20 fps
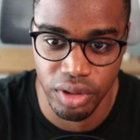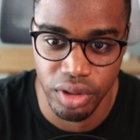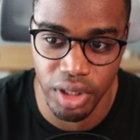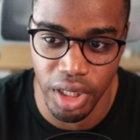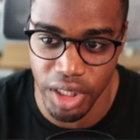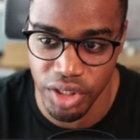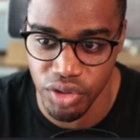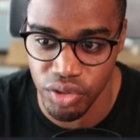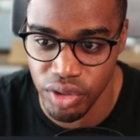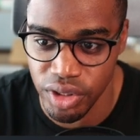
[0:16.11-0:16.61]

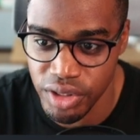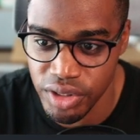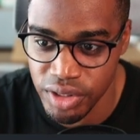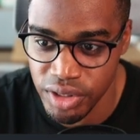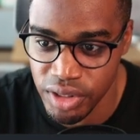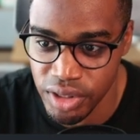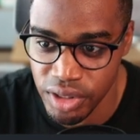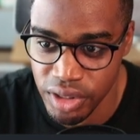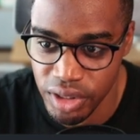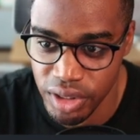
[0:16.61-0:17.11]
As you can
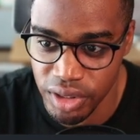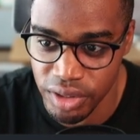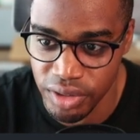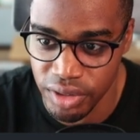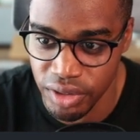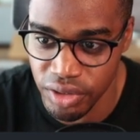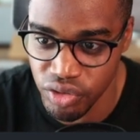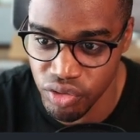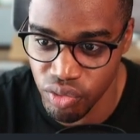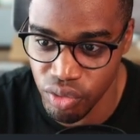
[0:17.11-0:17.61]
see it
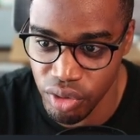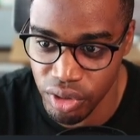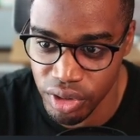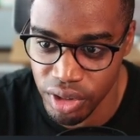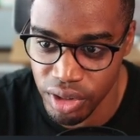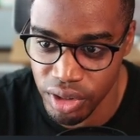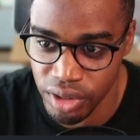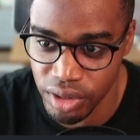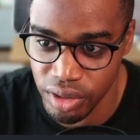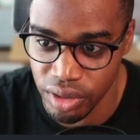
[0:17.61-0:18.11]
is
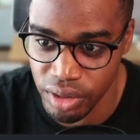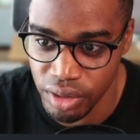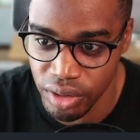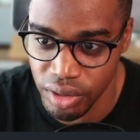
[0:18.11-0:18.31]
working